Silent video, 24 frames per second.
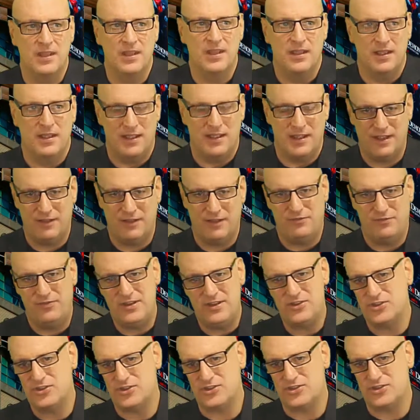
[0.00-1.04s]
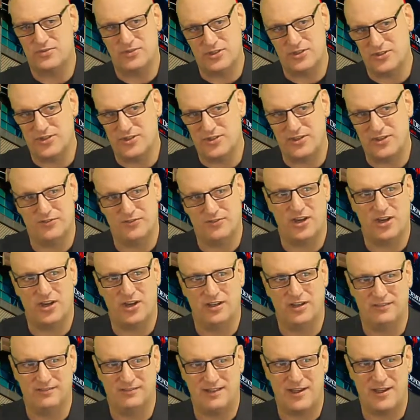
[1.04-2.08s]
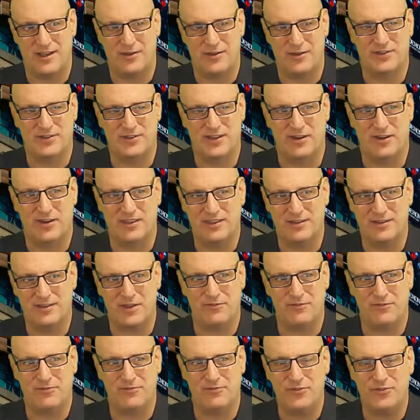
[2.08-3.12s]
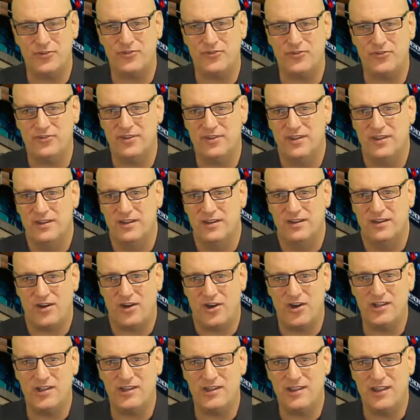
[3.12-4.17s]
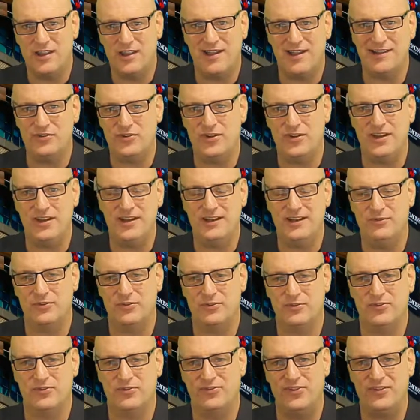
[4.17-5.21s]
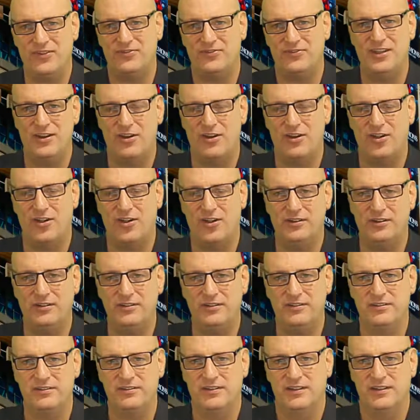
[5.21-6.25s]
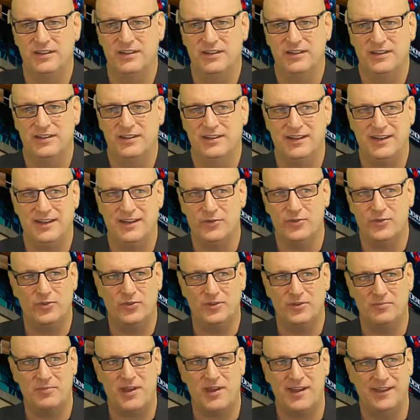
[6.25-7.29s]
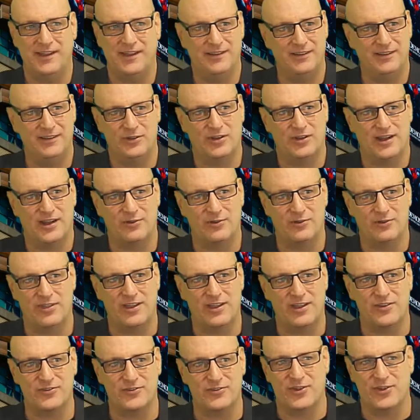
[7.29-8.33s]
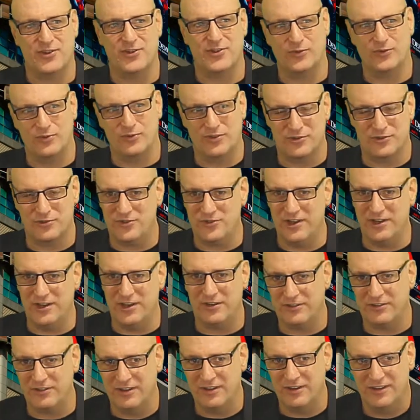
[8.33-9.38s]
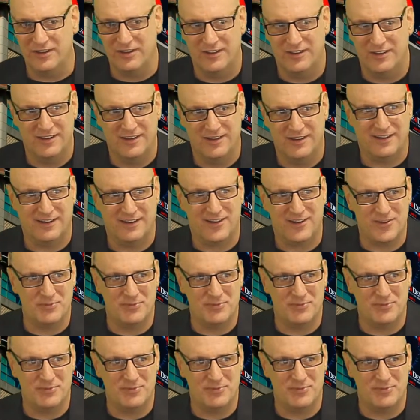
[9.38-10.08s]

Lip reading: And fees just have gone down and down. I think my first online trade was $50, and I was only buying $1,000 worth of shares, and it cost me